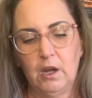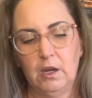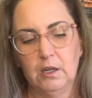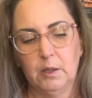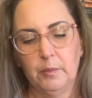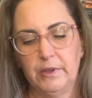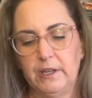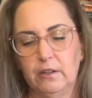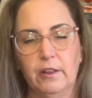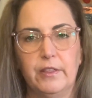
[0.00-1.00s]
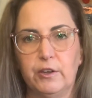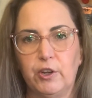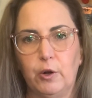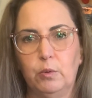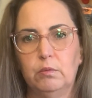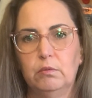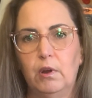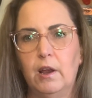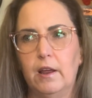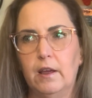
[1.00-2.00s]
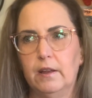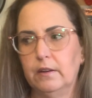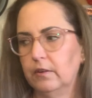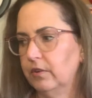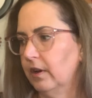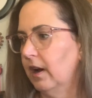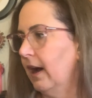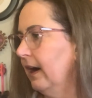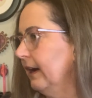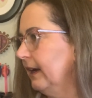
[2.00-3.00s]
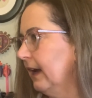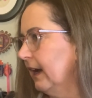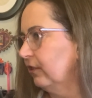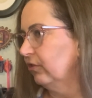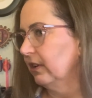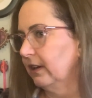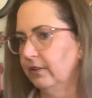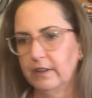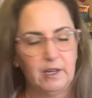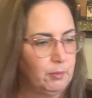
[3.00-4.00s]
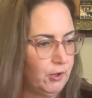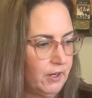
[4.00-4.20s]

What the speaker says: the heel and the toe. And I don't think I brought